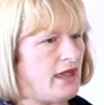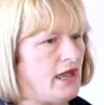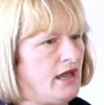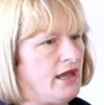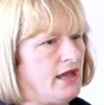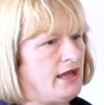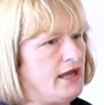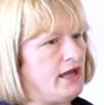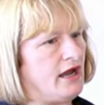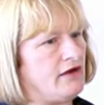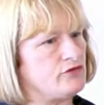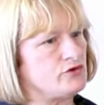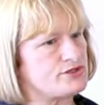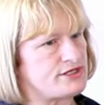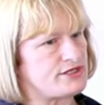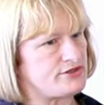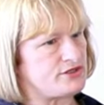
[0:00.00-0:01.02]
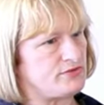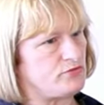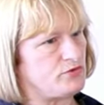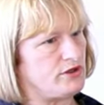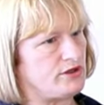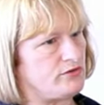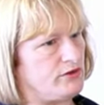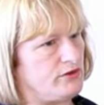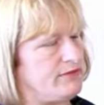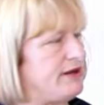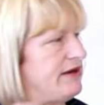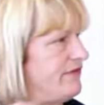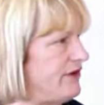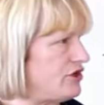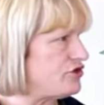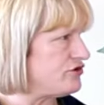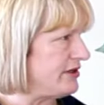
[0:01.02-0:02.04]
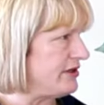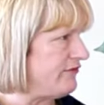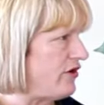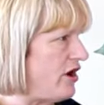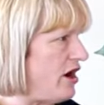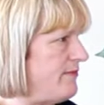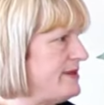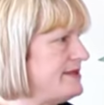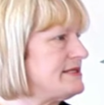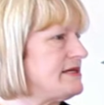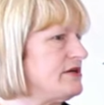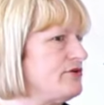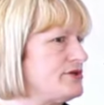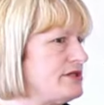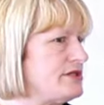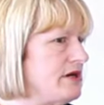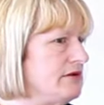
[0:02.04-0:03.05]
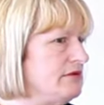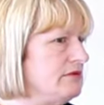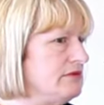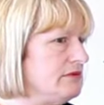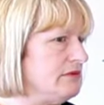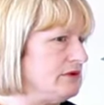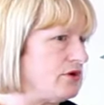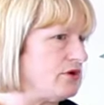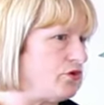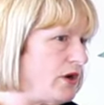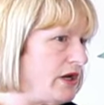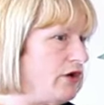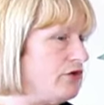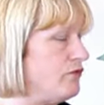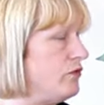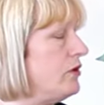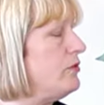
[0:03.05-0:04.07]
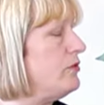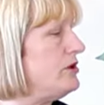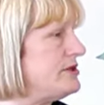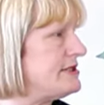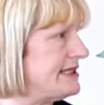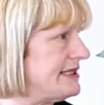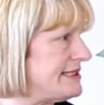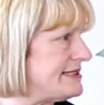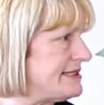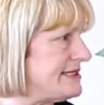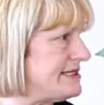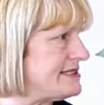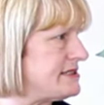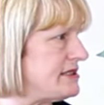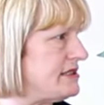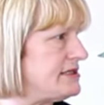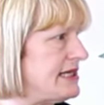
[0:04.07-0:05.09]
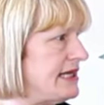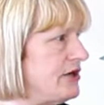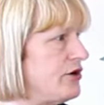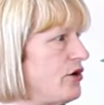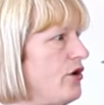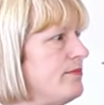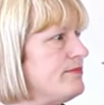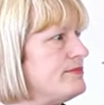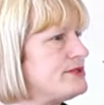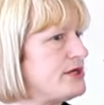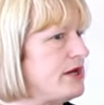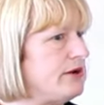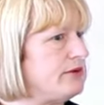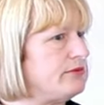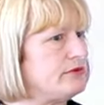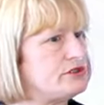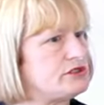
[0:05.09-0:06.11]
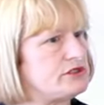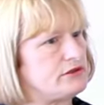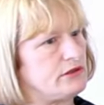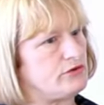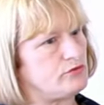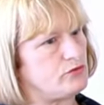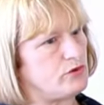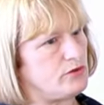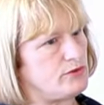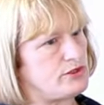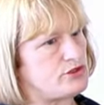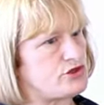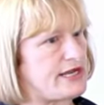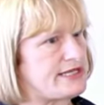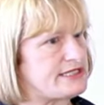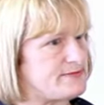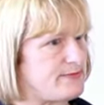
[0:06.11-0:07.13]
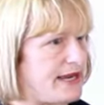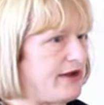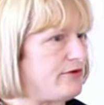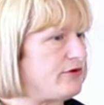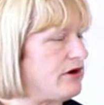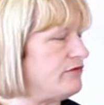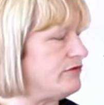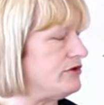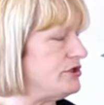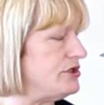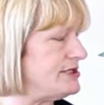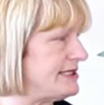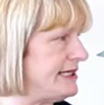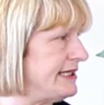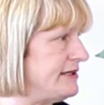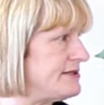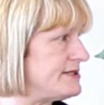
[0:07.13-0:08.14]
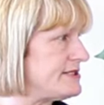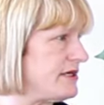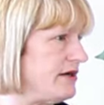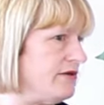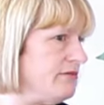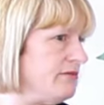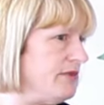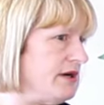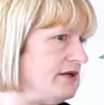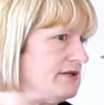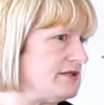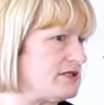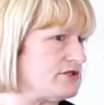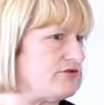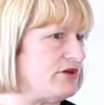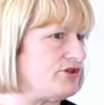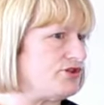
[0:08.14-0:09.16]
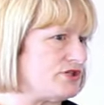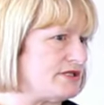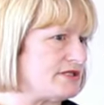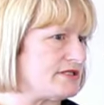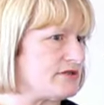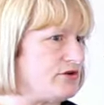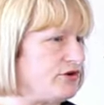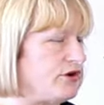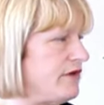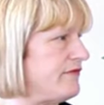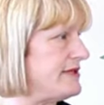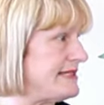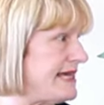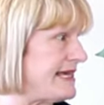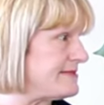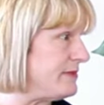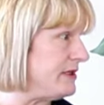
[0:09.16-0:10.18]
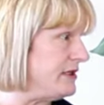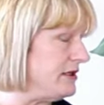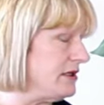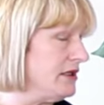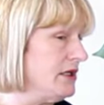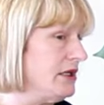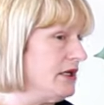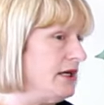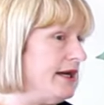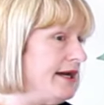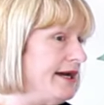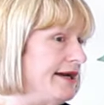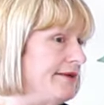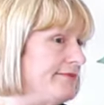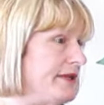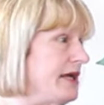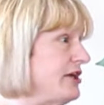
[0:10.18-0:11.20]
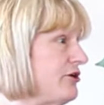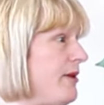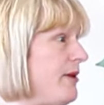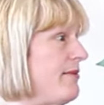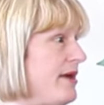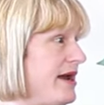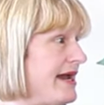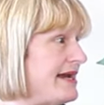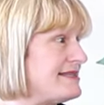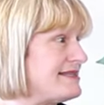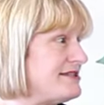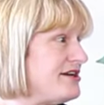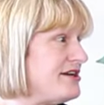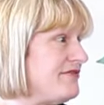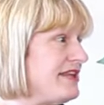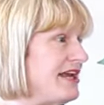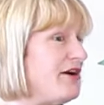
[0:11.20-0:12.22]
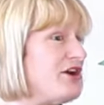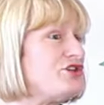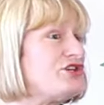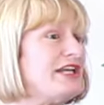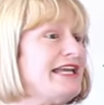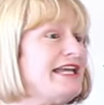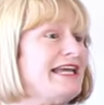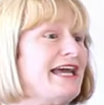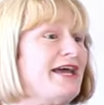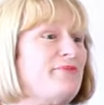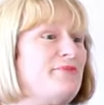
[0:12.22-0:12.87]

I've also done work with manufacturing environments and also quite a lot of work with utilities and telecoms. So I've done a lot of work with Transpower over in New Zealand. So my stretch has gone over the Tasman. They don't like my accent over there, actually.